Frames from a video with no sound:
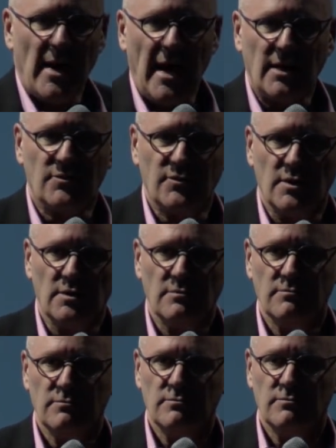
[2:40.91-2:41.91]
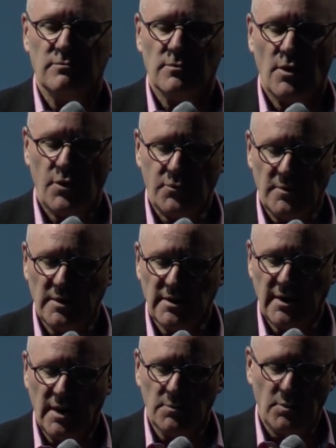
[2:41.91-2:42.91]
impactful,
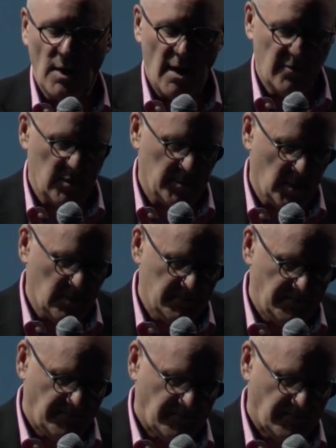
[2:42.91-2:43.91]
thrilling, and profitable.